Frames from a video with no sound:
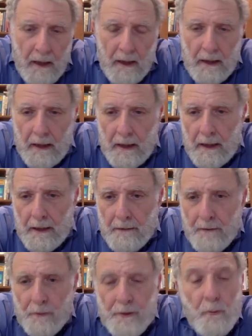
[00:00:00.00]
Uh, there were
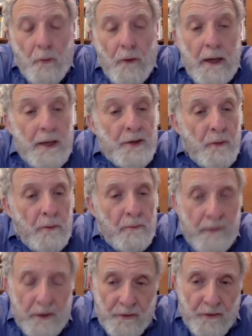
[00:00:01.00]
some great history
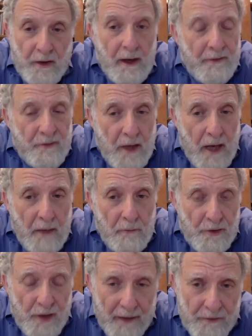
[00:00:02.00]
professors there Hofstadt, Richard
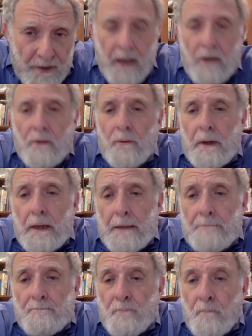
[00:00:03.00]
Hofstadter, uh,
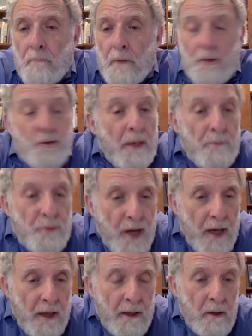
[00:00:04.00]
James
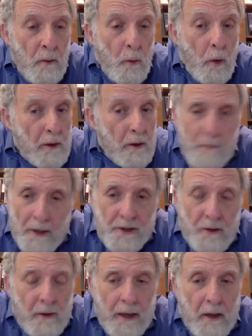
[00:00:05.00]
Shenton, Walter Metzger. I
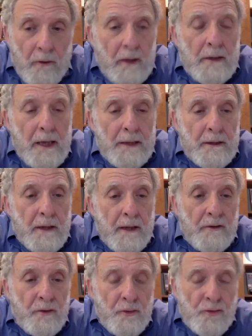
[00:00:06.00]
had a great class in
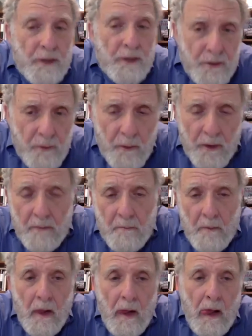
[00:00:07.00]
constitutional history with him.
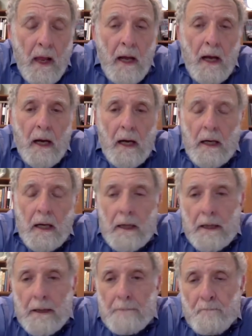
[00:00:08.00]

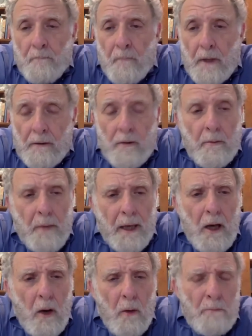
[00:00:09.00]
Um, my,
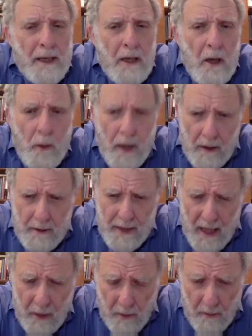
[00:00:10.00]
co- my co-editor, Danny
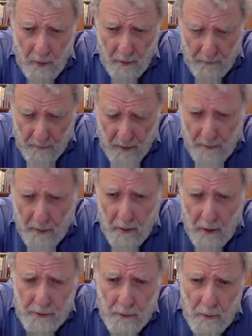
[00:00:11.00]
Greenberg from Columbia Law
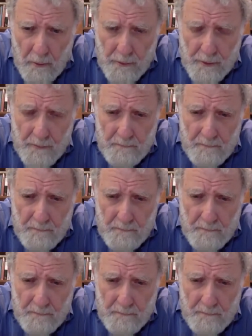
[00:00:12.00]
School, who's